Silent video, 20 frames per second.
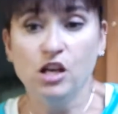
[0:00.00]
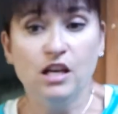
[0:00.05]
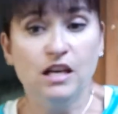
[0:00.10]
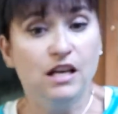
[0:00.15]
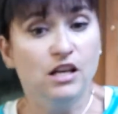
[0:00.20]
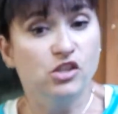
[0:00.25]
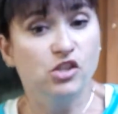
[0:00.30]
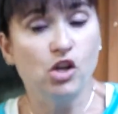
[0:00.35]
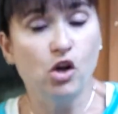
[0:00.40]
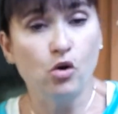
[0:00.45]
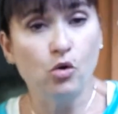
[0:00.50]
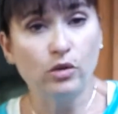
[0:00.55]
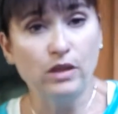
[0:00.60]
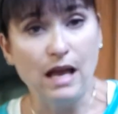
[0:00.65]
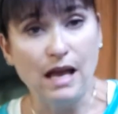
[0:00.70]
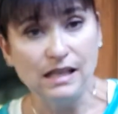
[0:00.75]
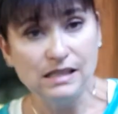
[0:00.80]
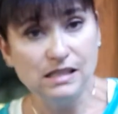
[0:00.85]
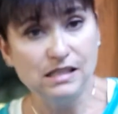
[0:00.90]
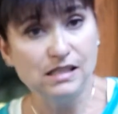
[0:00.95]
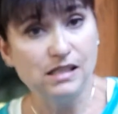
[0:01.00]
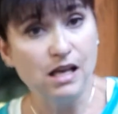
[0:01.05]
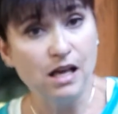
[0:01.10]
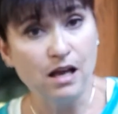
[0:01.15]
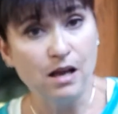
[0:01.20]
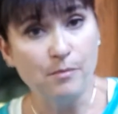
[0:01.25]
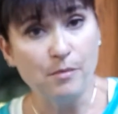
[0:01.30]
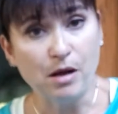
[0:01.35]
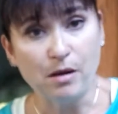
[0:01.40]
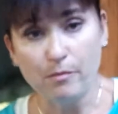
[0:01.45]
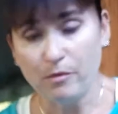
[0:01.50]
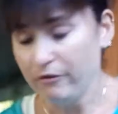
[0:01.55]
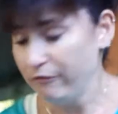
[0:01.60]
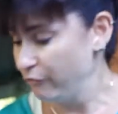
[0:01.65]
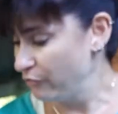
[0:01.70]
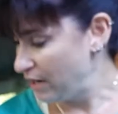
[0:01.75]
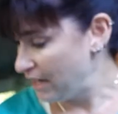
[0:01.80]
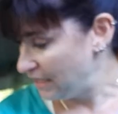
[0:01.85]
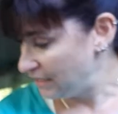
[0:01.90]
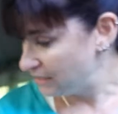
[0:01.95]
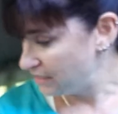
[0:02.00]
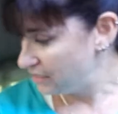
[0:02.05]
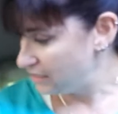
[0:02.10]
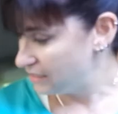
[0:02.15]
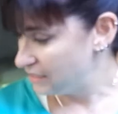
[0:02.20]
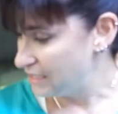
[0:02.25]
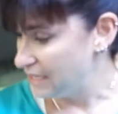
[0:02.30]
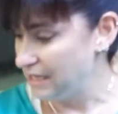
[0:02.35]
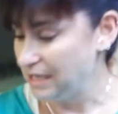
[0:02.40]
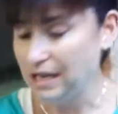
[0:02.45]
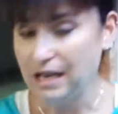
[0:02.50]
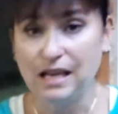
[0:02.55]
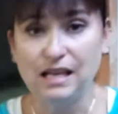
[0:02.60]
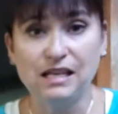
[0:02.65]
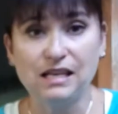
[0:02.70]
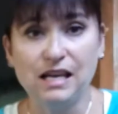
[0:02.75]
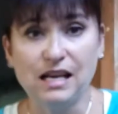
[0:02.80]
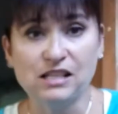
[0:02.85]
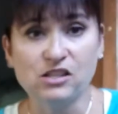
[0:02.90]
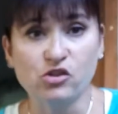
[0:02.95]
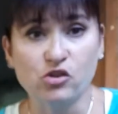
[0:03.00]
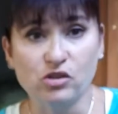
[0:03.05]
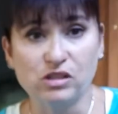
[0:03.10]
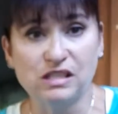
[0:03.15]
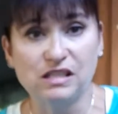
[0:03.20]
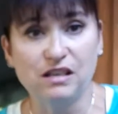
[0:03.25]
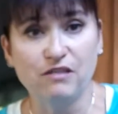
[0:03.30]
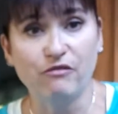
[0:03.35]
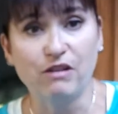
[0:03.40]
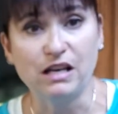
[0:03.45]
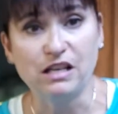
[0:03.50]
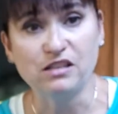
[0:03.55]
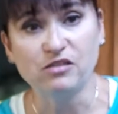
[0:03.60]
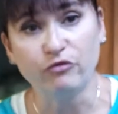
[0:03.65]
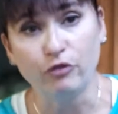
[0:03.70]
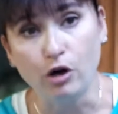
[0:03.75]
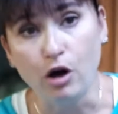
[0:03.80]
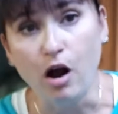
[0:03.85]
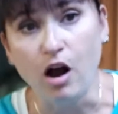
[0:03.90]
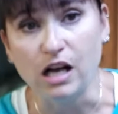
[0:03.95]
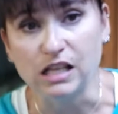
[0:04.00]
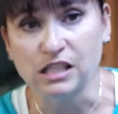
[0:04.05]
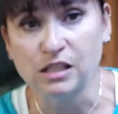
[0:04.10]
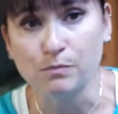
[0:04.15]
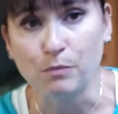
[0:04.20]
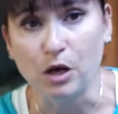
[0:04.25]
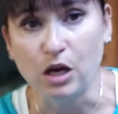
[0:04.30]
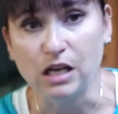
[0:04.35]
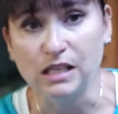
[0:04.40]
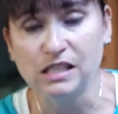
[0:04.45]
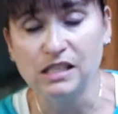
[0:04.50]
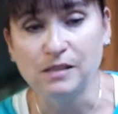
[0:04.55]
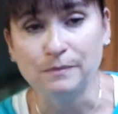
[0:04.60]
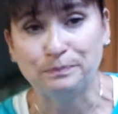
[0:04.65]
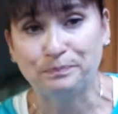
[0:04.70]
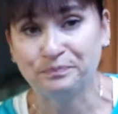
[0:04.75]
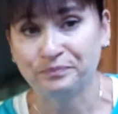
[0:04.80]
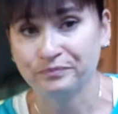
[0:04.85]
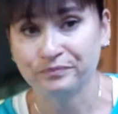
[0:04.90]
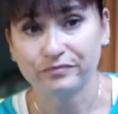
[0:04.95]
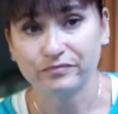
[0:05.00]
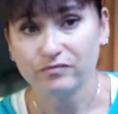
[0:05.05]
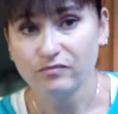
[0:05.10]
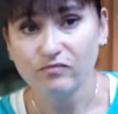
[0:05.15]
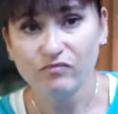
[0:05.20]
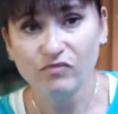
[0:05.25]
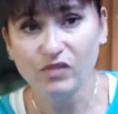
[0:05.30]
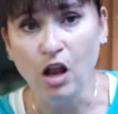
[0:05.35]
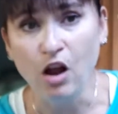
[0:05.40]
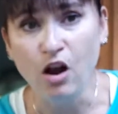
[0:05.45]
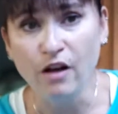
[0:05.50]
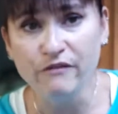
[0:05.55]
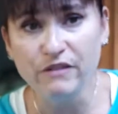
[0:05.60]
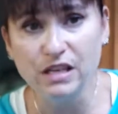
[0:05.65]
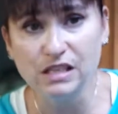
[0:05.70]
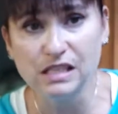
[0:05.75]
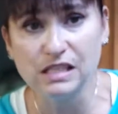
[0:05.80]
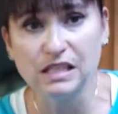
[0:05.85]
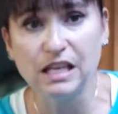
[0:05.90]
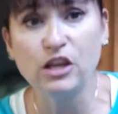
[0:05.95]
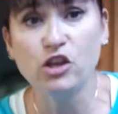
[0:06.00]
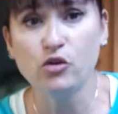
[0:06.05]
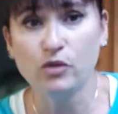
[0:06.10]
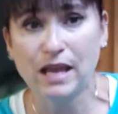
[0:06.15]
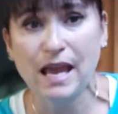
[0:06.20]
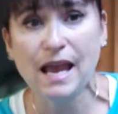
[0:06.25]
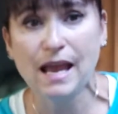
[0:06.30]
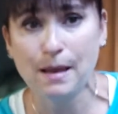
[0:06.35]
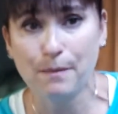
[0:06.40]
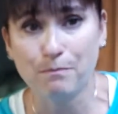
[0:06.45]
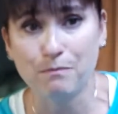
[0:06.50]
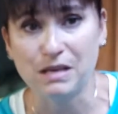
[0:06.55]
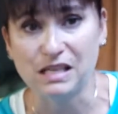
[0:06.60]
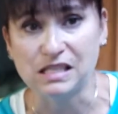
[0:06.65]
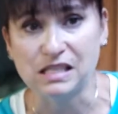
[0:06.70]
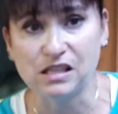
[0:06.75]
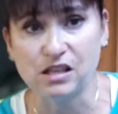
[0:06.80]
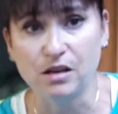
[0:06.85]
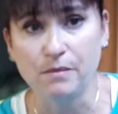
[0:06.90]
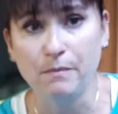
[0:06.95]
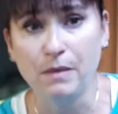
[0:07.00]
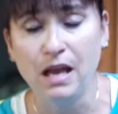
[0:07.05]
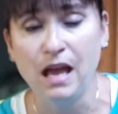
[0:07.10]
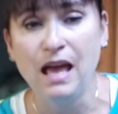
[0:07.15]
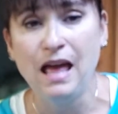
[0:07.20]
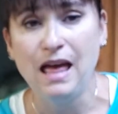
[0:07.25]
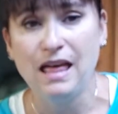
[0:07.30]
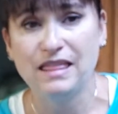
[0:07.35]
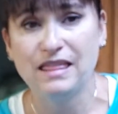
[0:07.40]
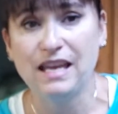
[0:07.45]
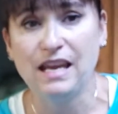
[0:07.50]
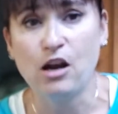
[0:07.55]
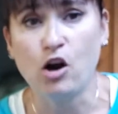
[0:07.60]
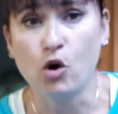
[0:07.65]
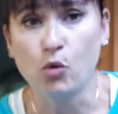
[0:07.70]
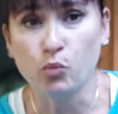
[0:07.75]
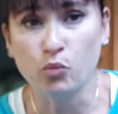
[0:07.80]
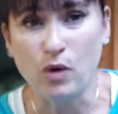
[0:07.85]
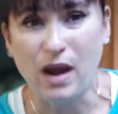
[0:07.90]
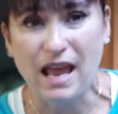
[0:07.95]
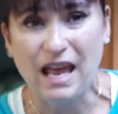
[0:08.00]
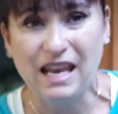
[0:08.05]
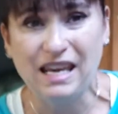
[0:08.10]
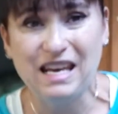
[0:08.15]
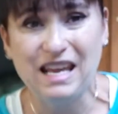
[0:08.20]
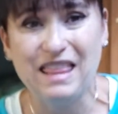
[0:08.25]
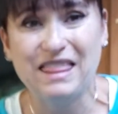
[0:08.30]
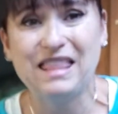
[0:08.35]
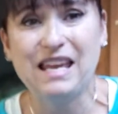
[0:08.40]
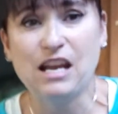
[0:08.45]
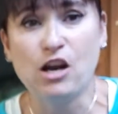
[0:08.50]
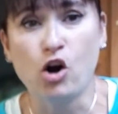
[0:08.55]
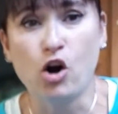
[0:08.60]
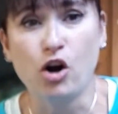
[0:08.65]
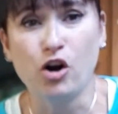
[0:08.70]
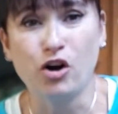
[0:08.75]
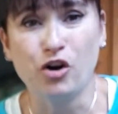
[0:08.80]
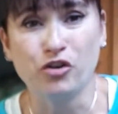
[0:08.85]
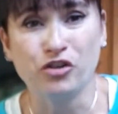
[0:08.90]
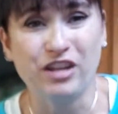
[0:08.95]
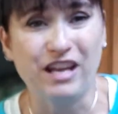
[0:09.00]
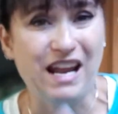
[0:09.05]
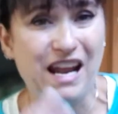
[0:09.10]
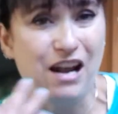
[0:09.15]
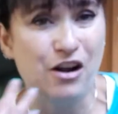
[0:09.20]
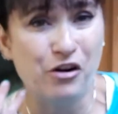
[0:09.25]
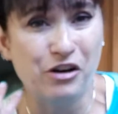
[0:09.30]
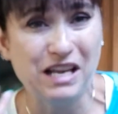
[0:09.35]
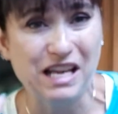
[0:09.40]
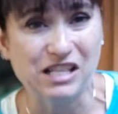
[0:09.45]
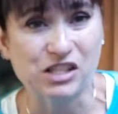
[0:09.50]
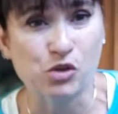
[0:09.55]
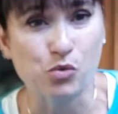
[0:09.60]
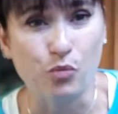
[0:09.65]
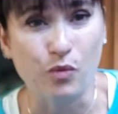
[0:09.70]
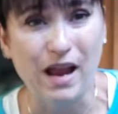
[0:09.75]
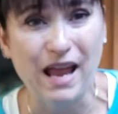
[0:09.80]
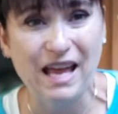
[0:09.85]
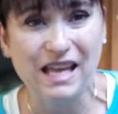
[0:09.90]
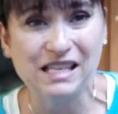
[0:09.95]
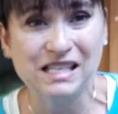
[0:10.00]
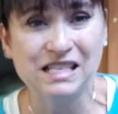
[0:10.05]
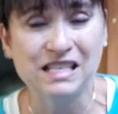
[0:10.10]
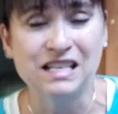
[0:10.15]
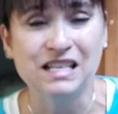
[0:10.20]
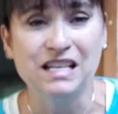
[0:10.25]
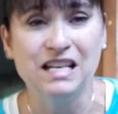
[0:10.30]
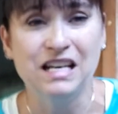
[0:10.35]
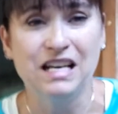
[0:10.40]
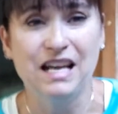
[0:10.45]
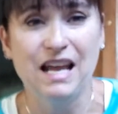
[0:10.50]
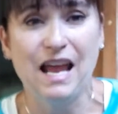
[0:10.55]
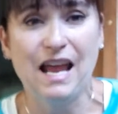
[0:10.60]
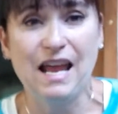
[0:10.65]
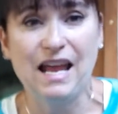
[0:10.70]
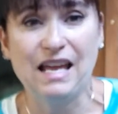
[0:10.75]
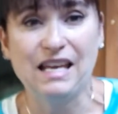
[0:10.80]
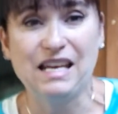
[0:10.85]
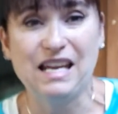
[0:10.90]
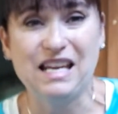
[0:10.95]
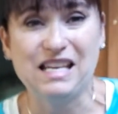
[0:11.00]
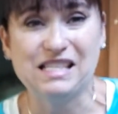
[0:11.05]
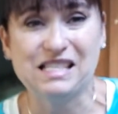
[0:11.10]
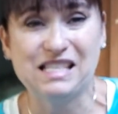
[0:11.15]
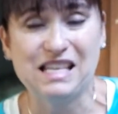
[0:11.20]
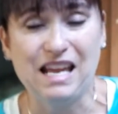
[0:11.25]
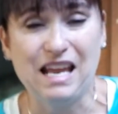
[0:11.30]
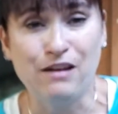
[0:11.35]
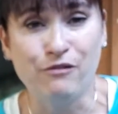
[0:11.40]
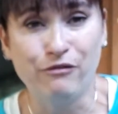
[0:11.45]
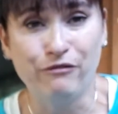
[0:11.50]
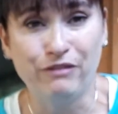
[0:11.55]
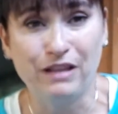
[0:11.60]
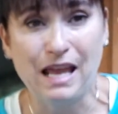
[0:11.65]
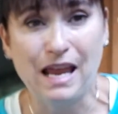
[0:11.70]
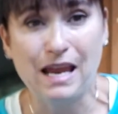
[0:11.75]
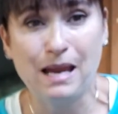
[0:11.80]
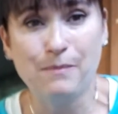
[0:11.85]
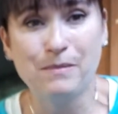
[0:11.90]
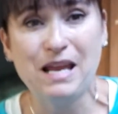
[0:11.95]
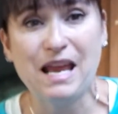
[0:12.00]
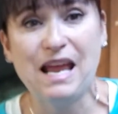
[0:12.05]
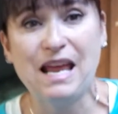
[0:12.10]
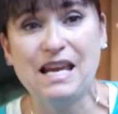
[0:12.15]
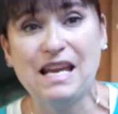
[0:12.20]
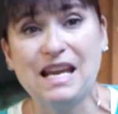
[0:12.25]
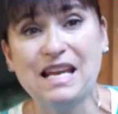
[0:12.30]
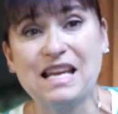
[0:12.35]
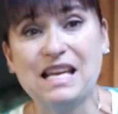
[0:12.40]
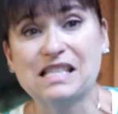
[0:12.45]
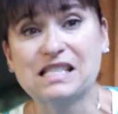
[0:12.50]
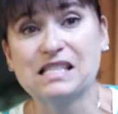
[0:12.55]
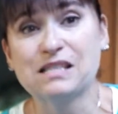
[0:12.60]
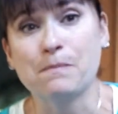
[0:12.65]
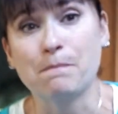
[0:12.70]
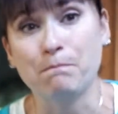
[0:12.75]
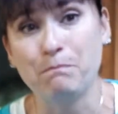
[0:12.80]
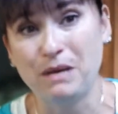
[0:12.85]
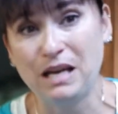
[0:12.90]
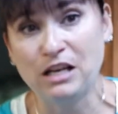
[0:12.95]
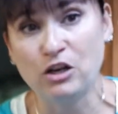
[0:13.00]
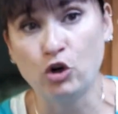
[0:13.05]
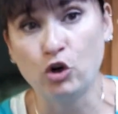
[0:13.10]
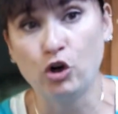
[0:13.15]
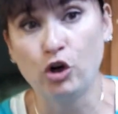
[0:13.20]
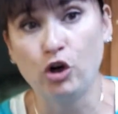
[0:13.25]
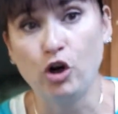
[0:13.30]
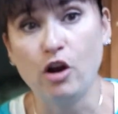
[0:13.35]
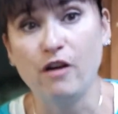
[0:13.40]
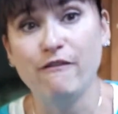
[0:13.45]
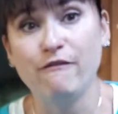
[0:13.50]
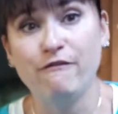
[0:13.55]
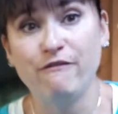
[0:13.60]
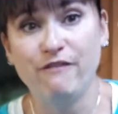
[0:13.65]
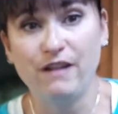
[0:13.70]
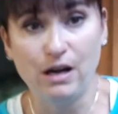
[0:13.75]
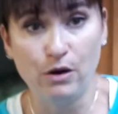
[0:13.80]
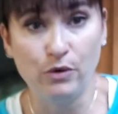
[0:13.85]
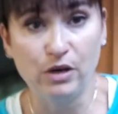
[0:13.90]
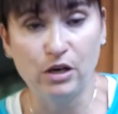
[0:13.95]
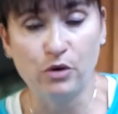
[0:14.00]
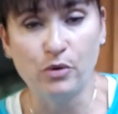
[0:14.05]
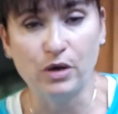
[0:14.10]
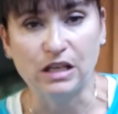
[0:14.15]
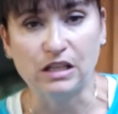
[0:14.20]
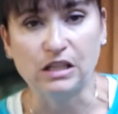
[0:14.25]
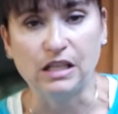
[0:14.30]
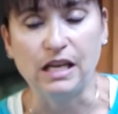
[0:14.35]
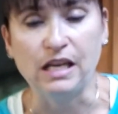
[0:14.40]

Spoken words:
So that's Mama France's and Dexter's advice for hotspots. Obviously, you can't miss them. They are red, the hair gets wet, and it's inflamed, and it gets bigger very quickly.